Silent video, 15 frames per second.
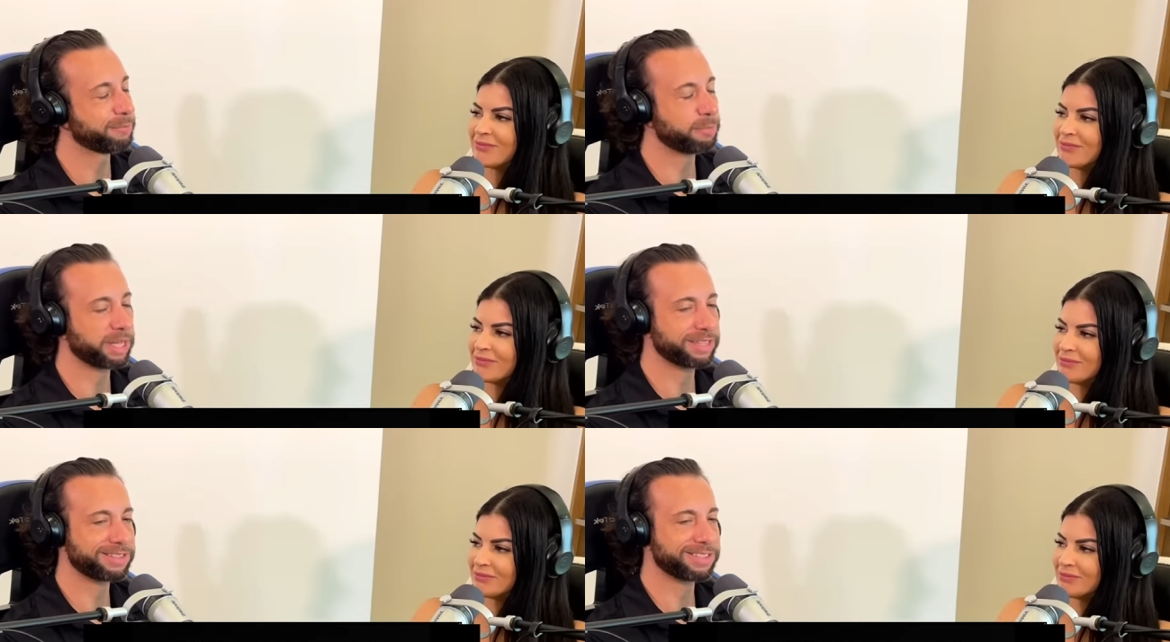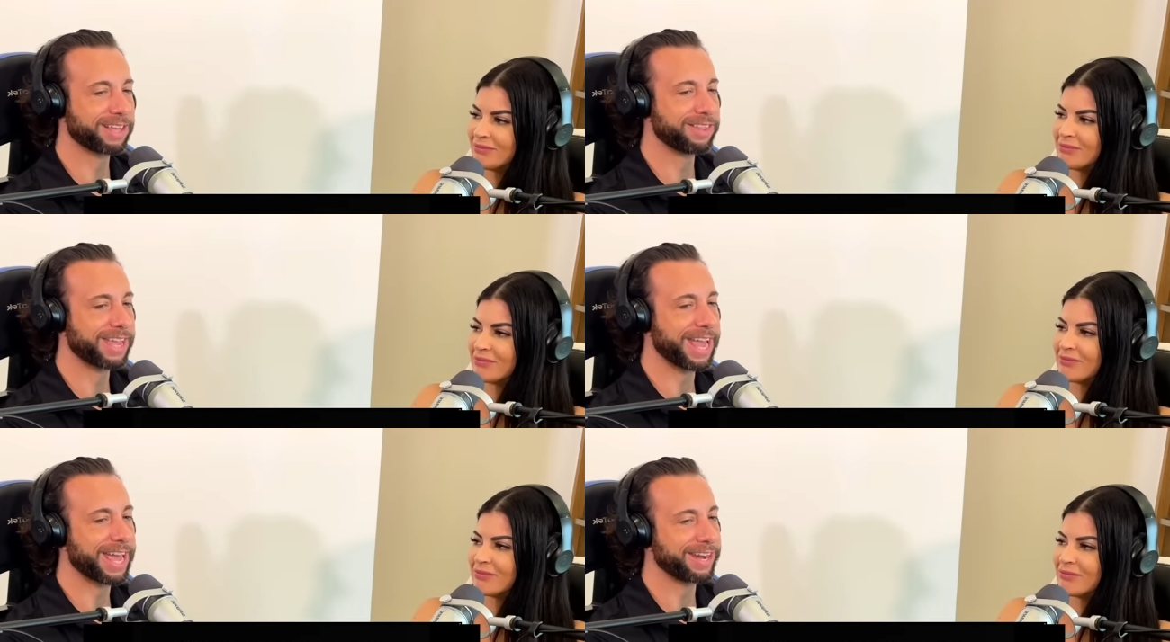Speaker 1: but
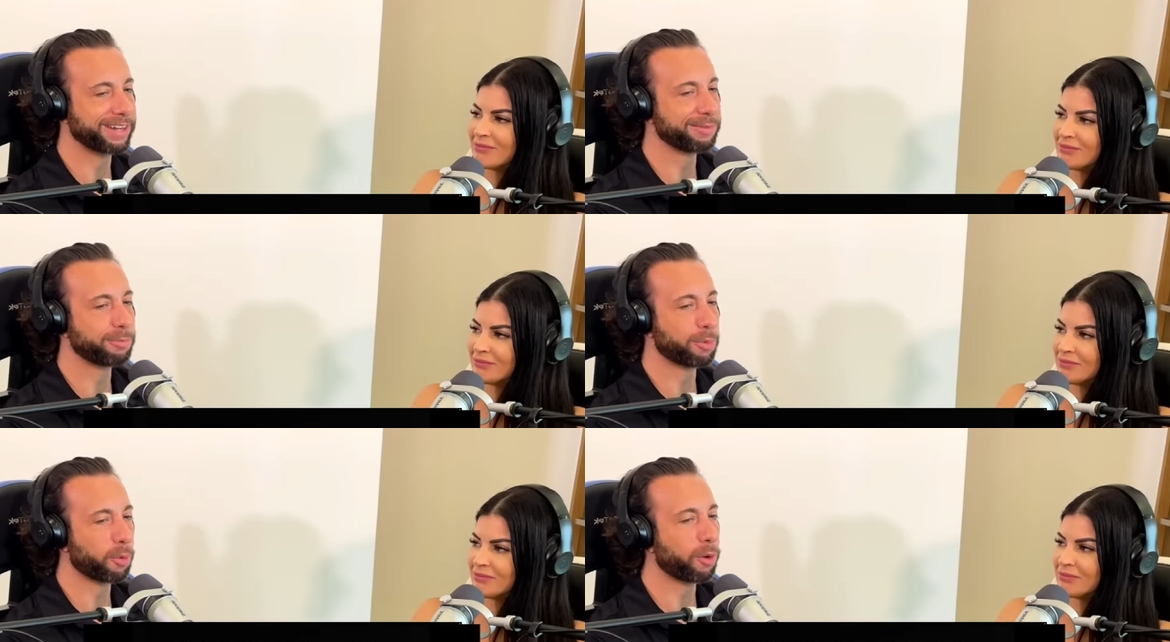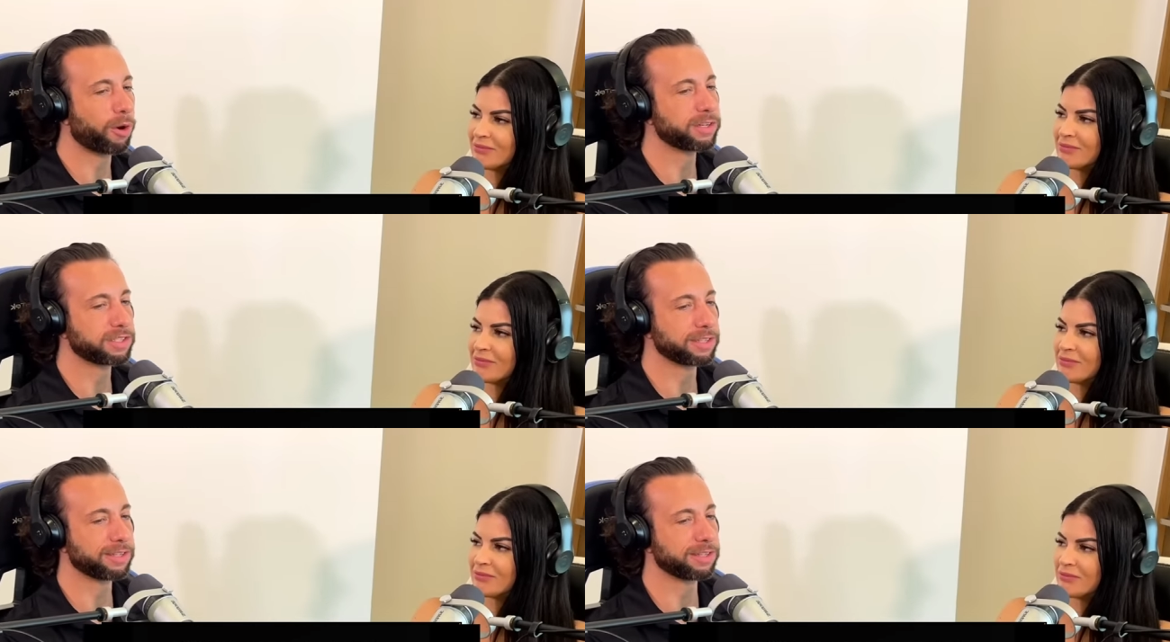uh, they added
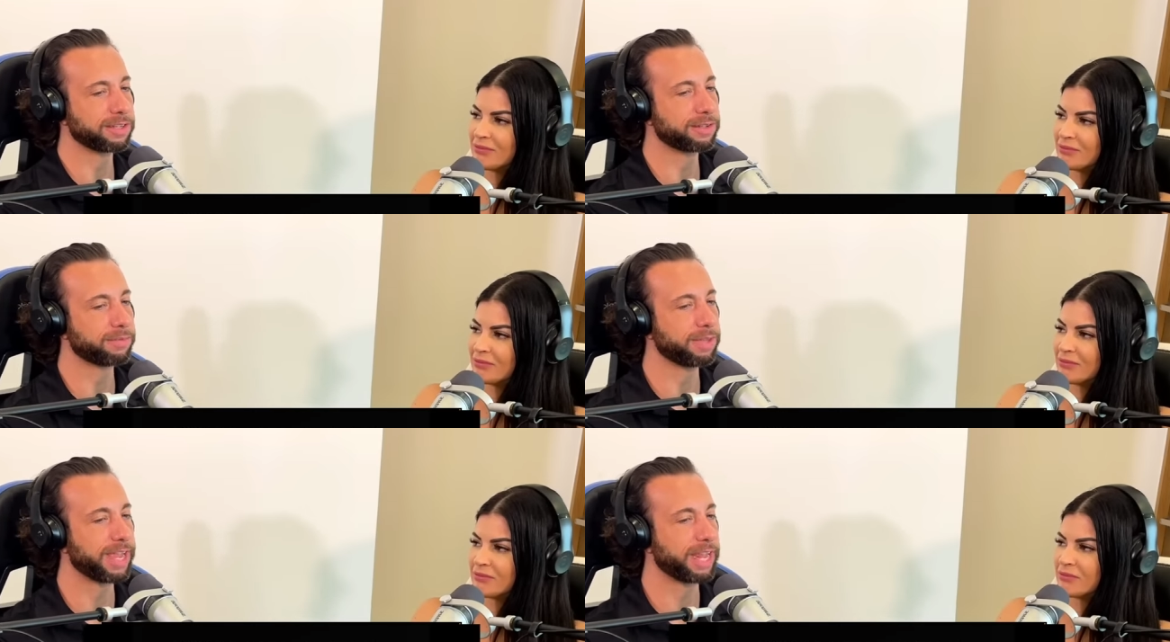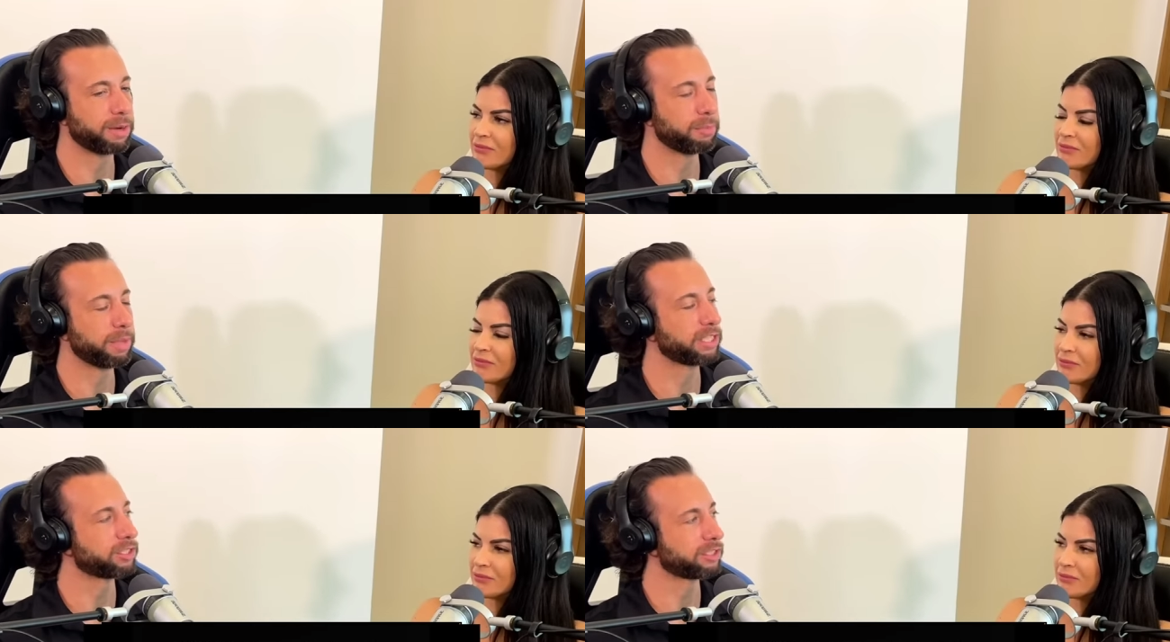more to the
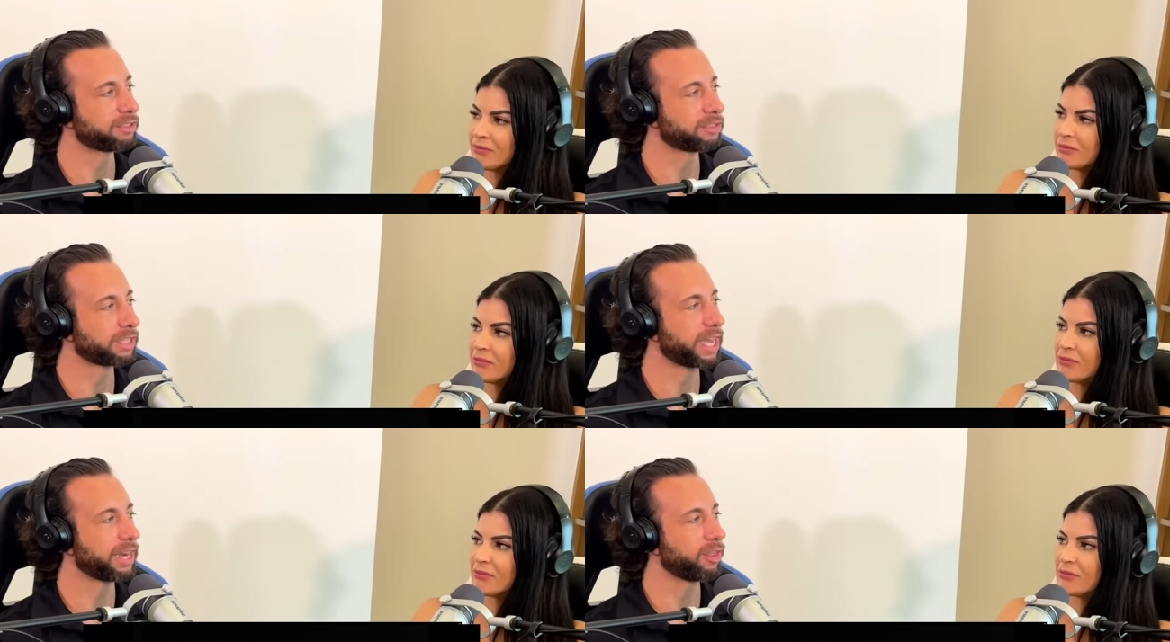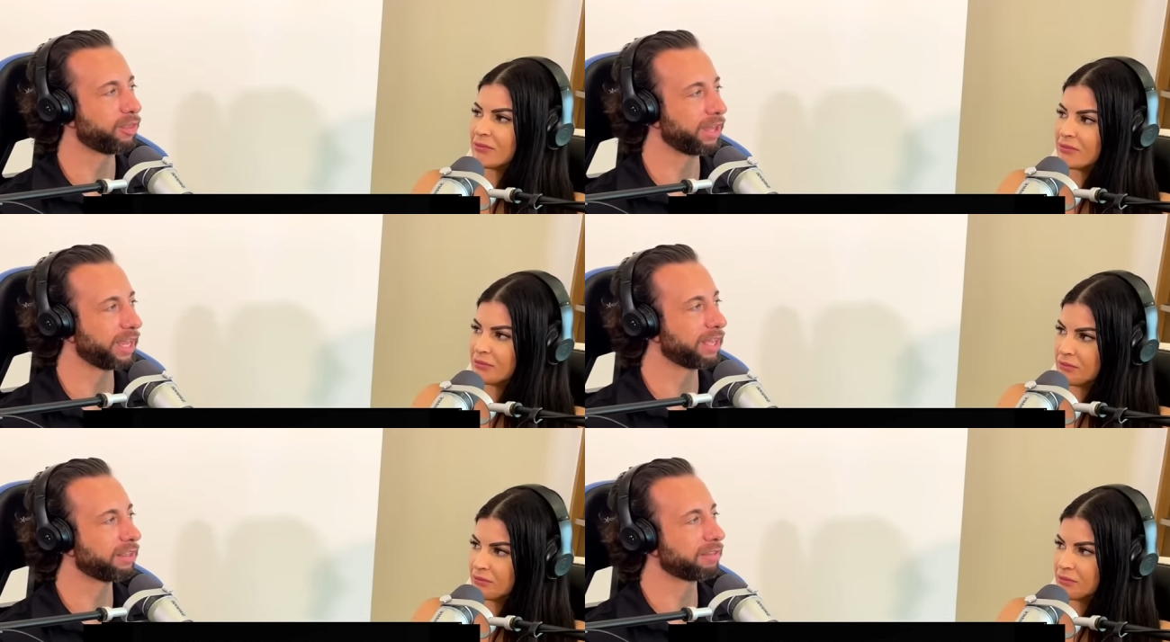animation side of
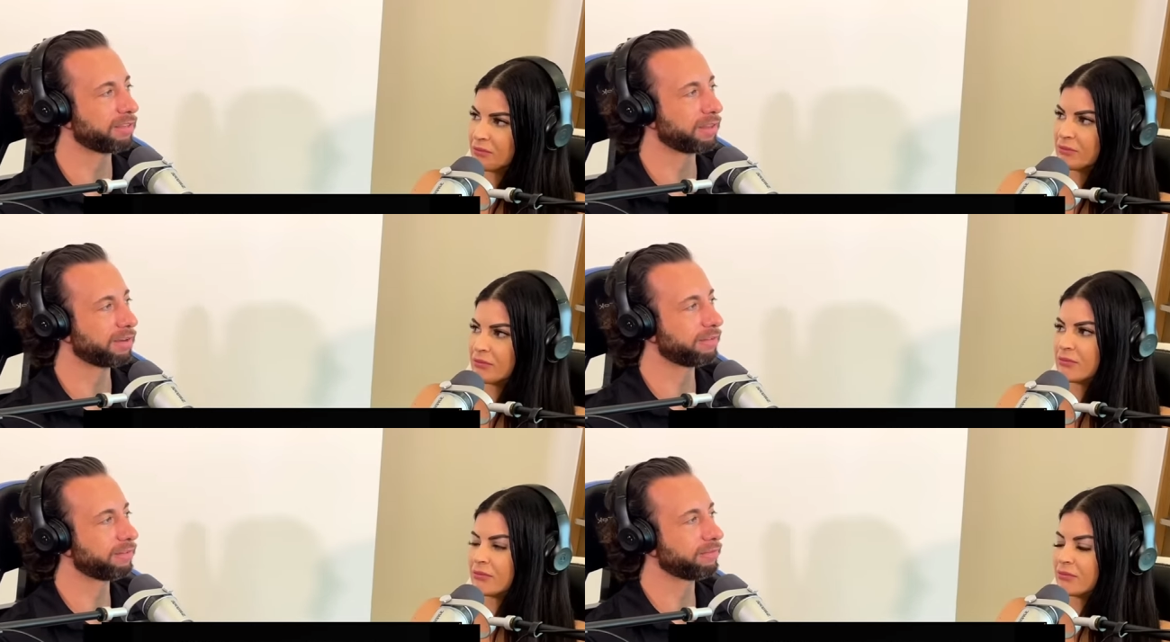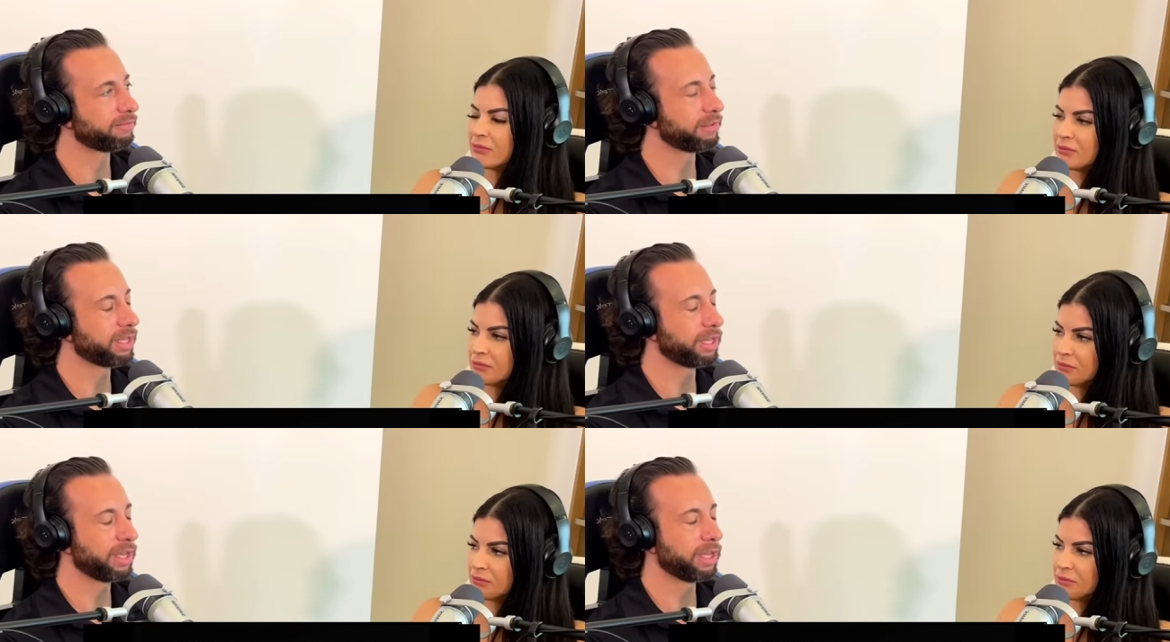things, and